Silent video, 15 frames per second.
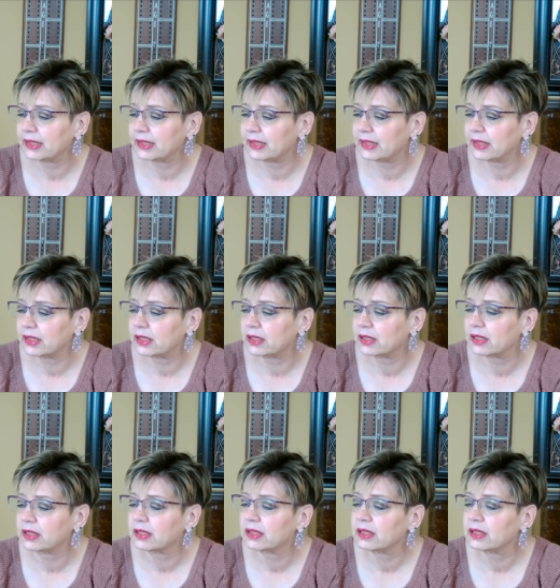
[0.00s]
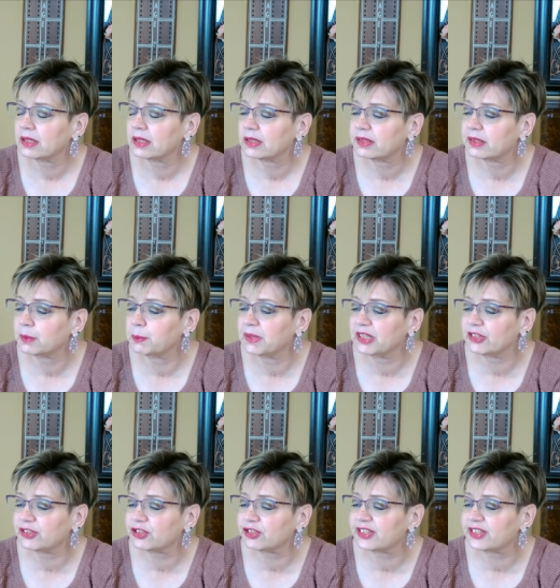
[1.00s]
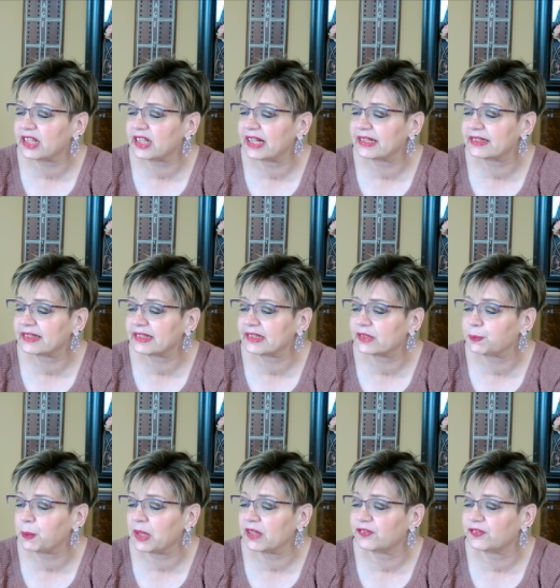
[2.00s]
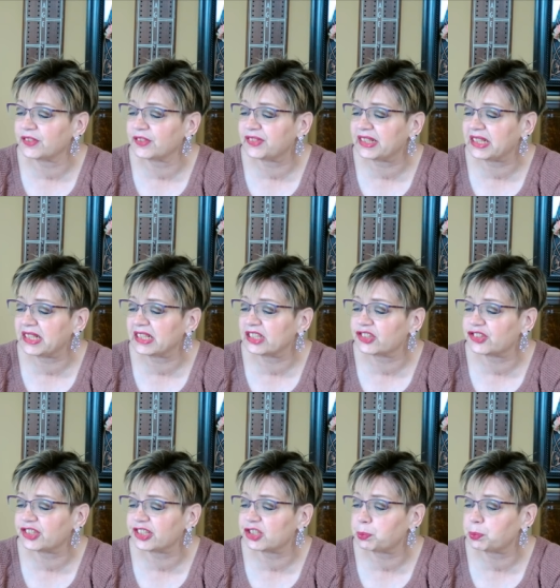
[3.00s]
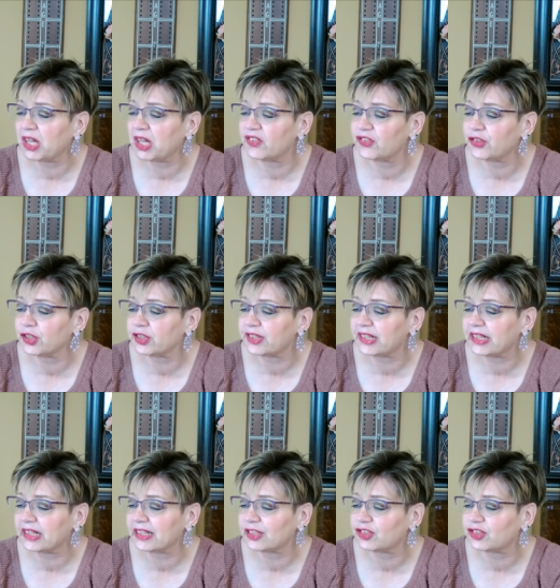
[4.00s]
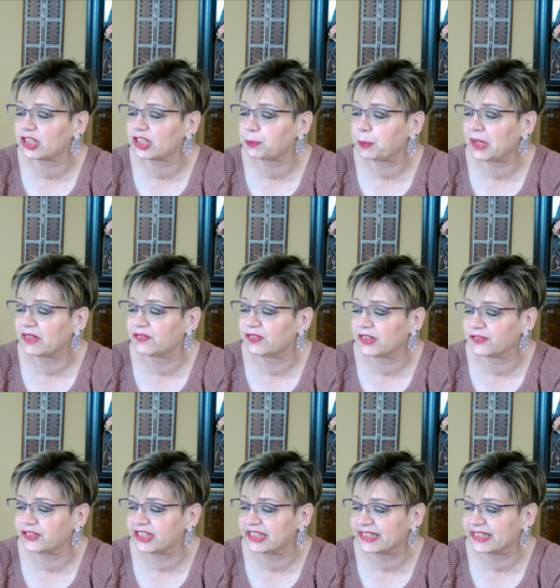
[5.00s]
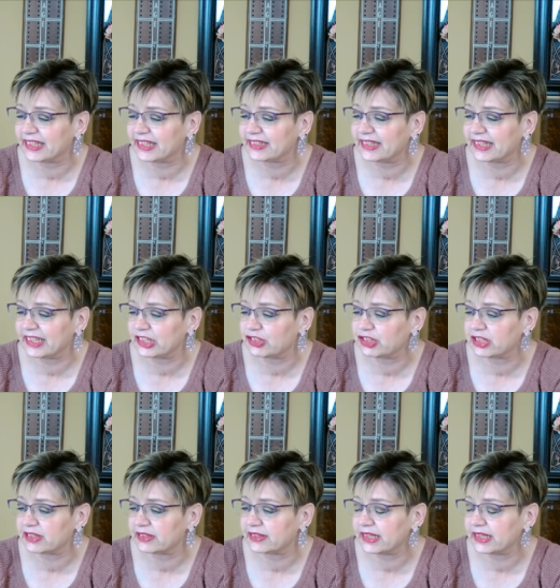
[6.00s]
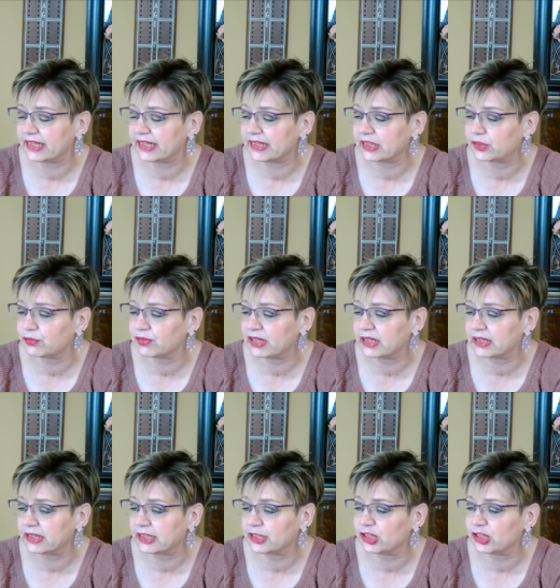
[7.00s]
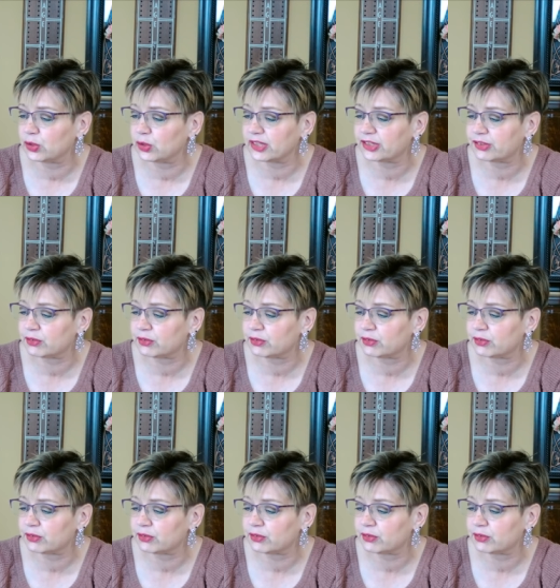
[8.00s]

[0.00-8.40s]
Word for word: Uh, the measured size is about 50 inches by 30 inches by 56 inches, and it's written in U.S.